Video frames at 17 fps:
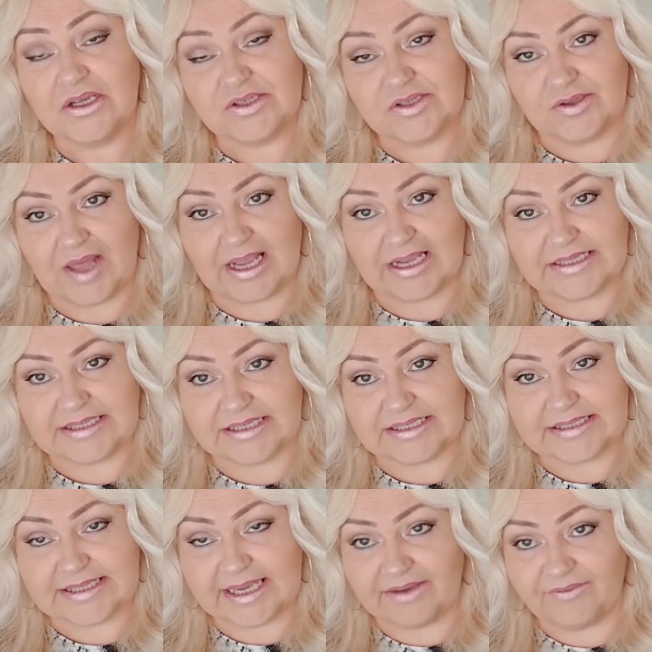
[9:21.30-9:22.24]
so that is a
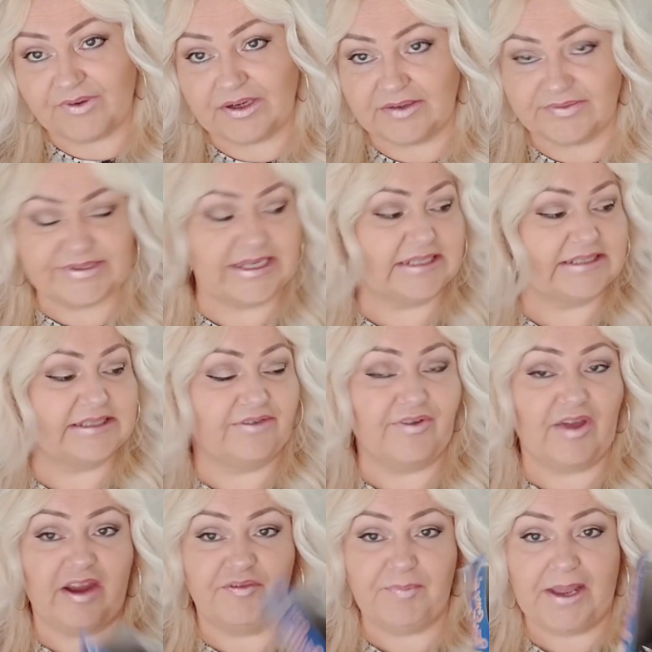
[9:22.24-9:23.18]
saving of
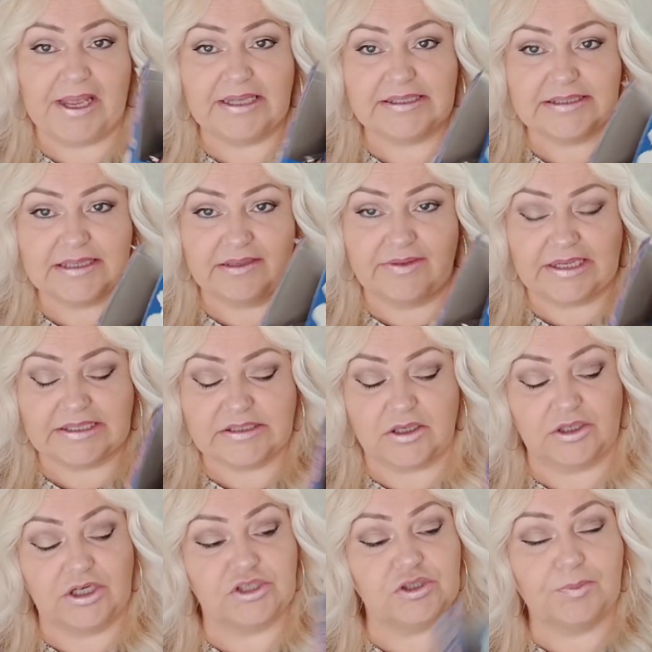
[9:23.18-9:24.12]
65p, and that's
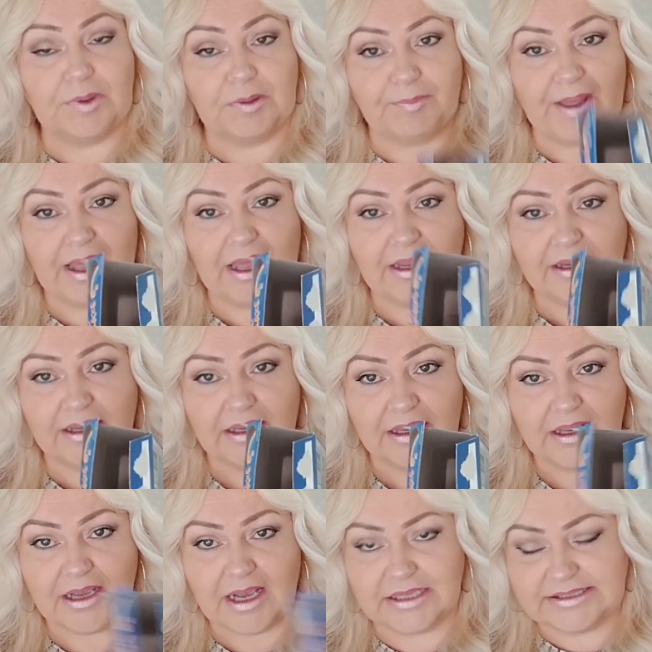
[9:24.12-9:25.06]
on a double pack.
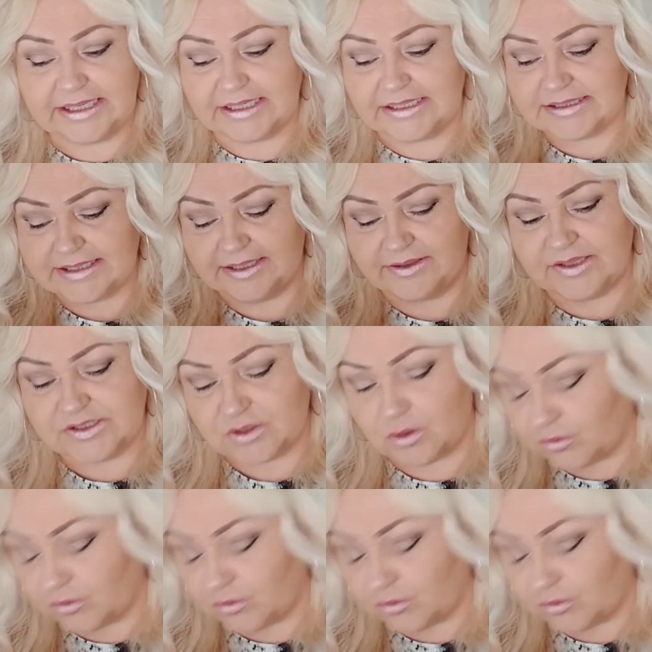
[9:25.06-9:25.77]
As you can see, there's